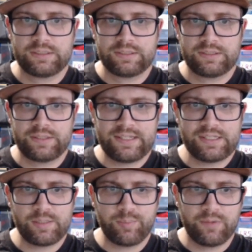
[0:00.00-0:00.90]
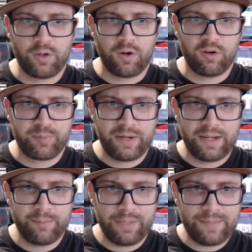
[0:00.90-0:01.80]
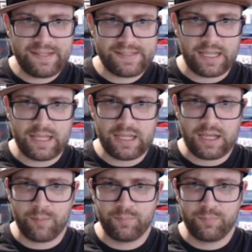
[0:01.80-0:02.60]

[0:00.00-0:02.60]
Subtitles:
So this is a bit of an off-brand BBC,